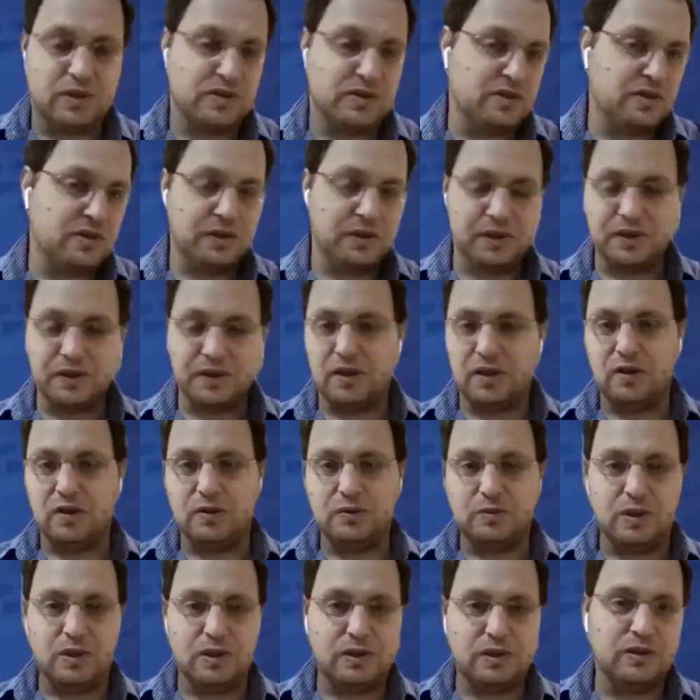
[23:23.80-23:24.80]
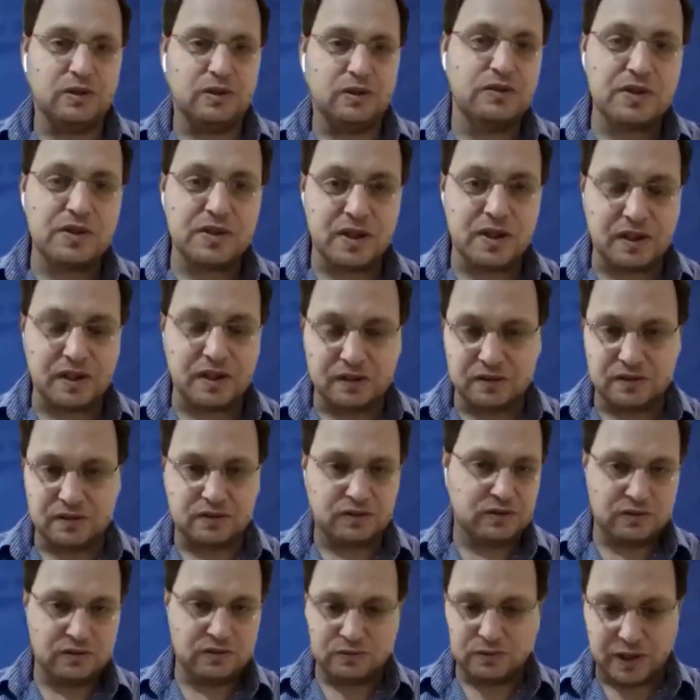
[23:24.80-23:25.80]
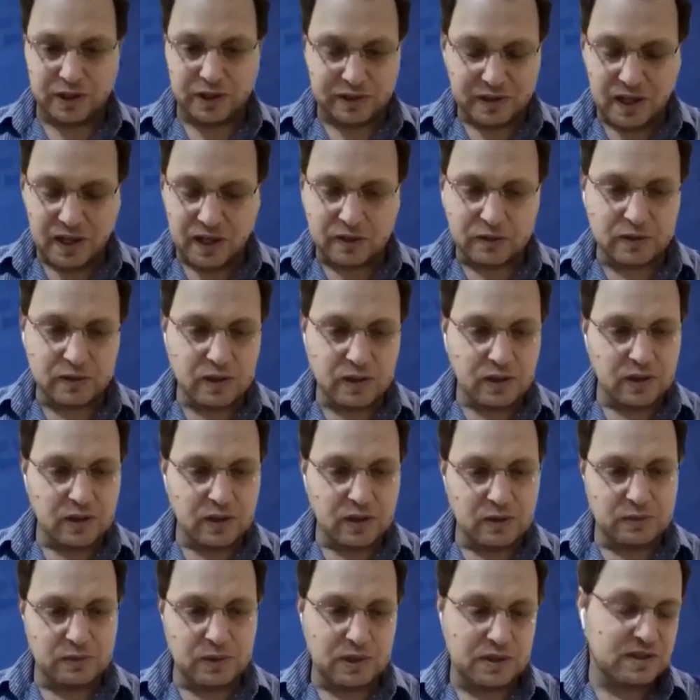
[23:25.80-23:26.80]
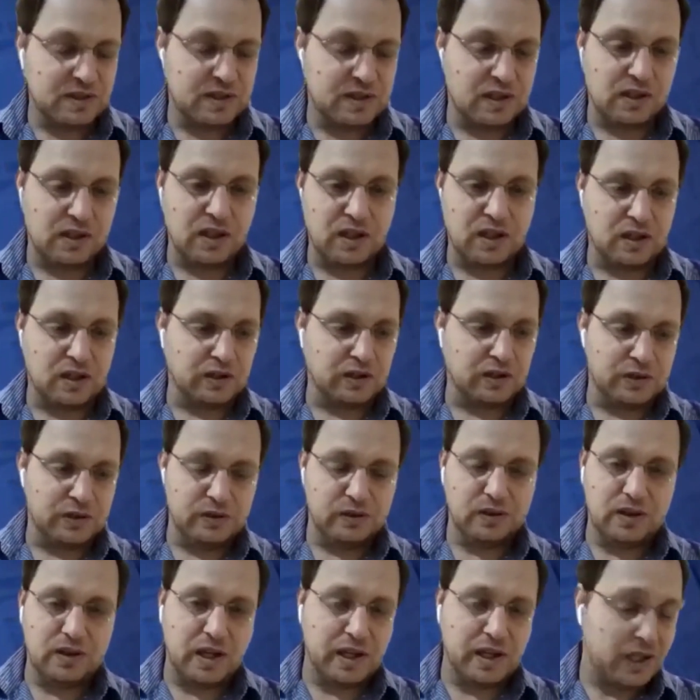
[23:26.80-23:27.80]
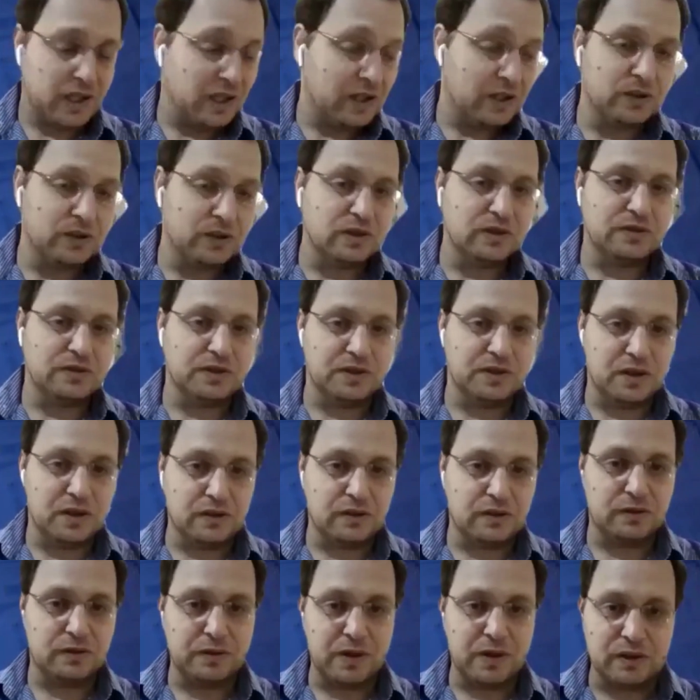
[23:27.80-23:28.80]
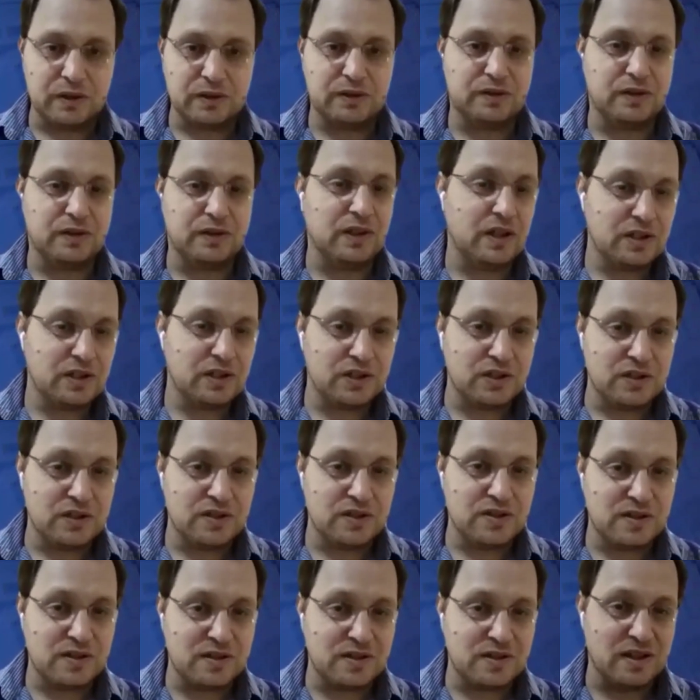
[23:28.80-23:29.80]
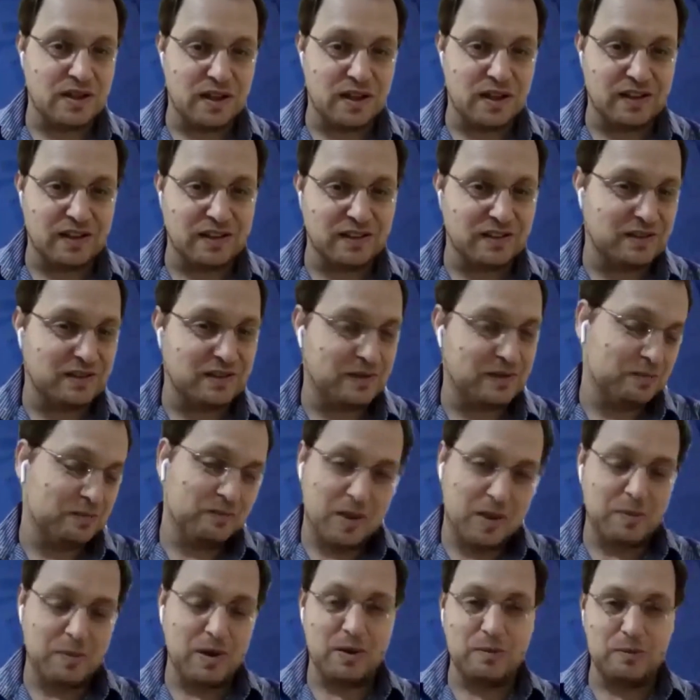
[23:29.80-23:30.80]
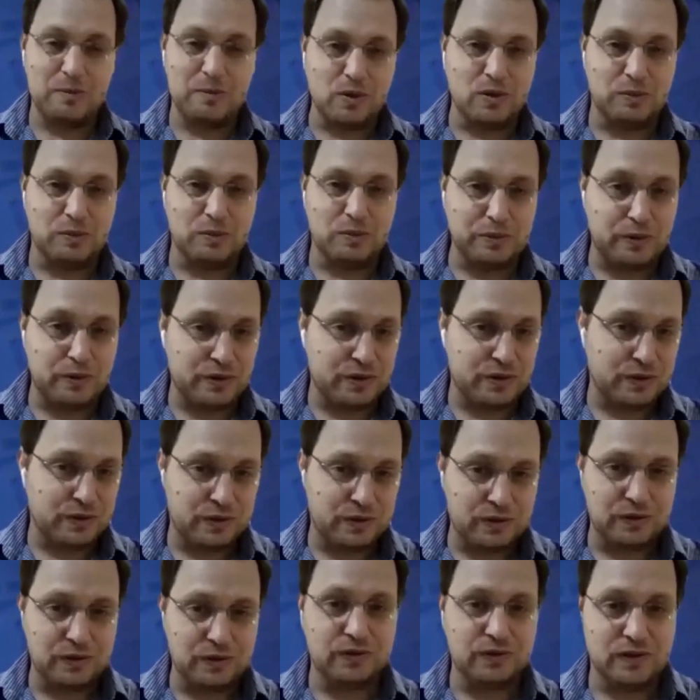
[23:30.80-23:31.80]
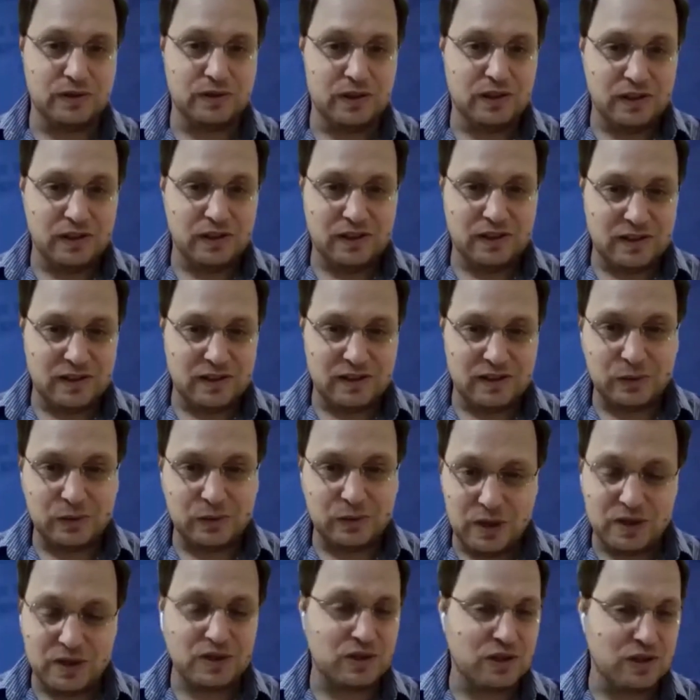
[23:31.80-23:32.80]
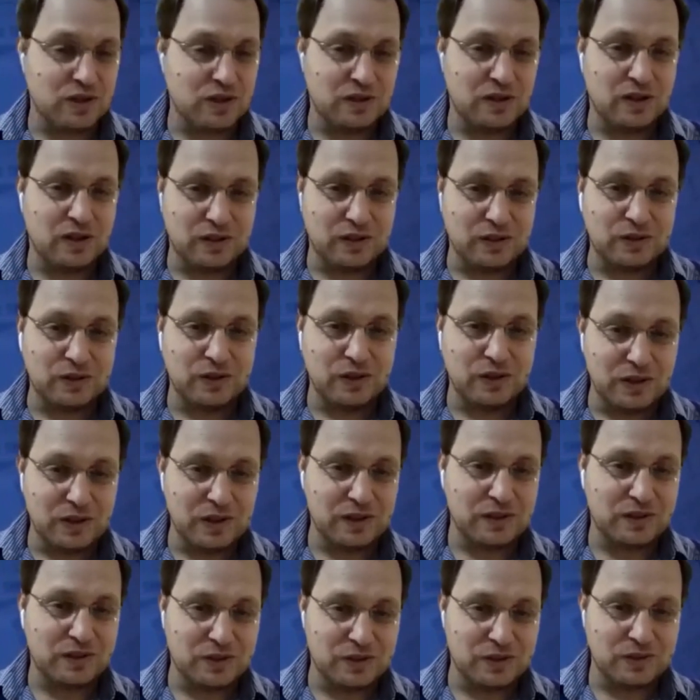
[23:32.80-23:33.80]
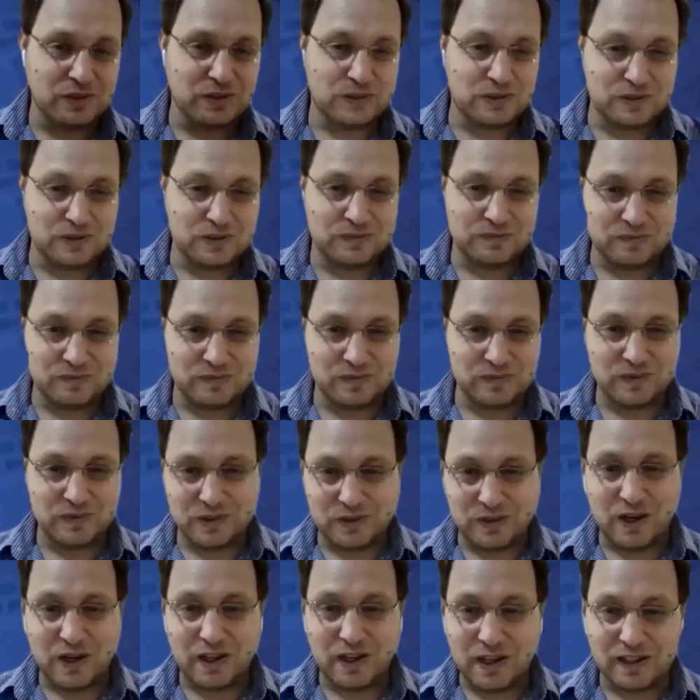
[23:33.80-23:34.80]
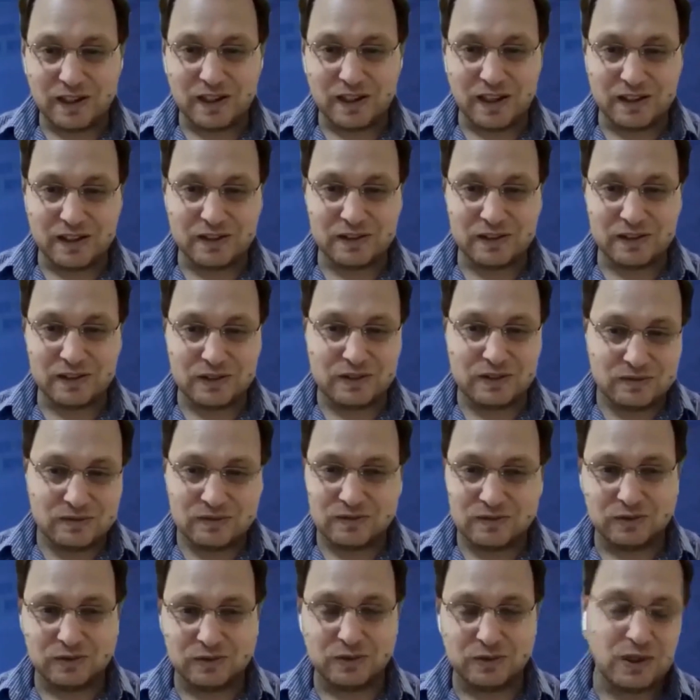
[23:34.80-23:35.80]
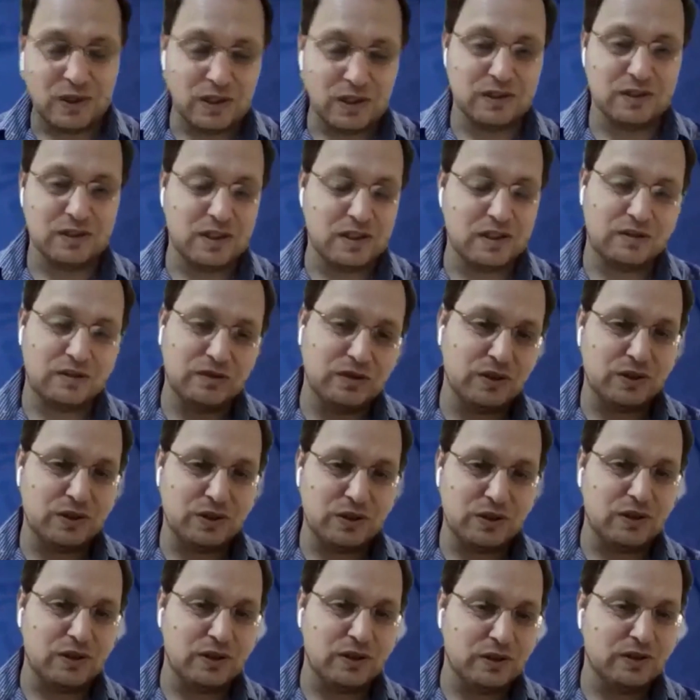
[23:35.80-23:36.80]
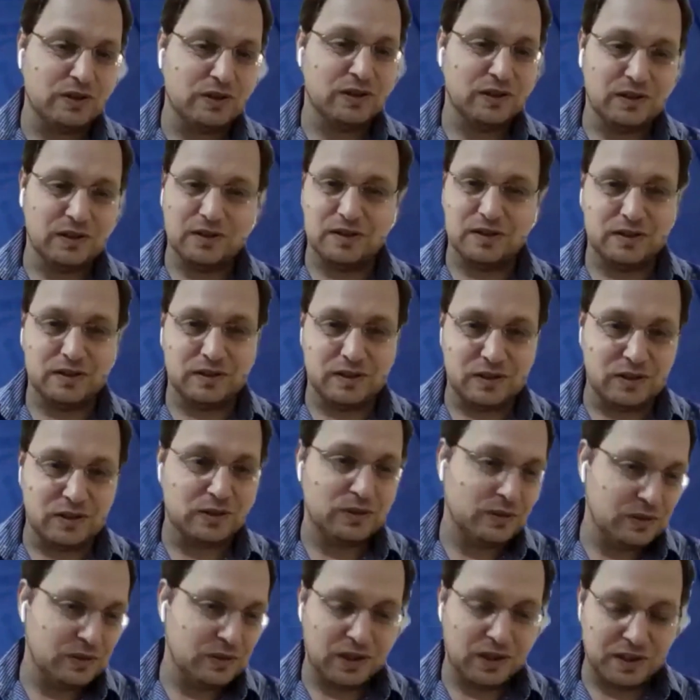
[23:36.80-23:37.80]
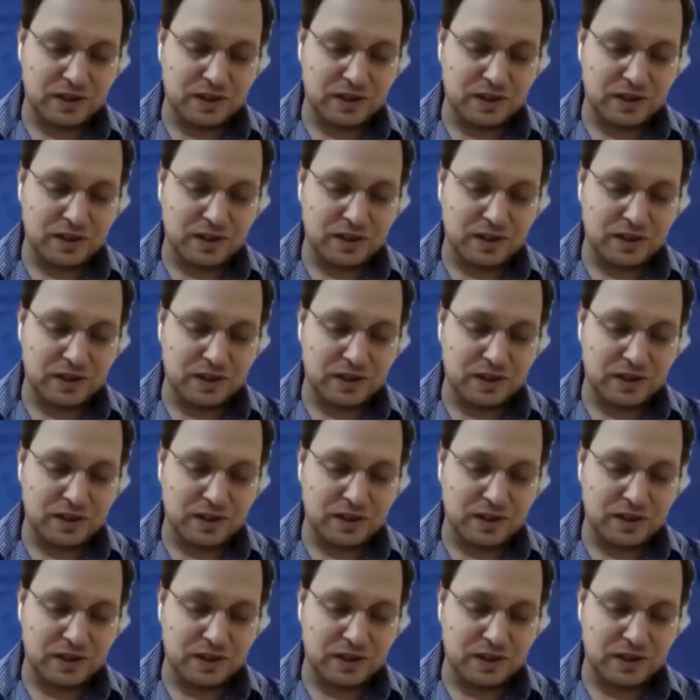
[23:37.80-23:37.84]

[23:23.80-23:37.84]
considering all what you've said right now, what is the likelihood of another round of elections? And maybe a more personal question, are you going to try again run in the future to the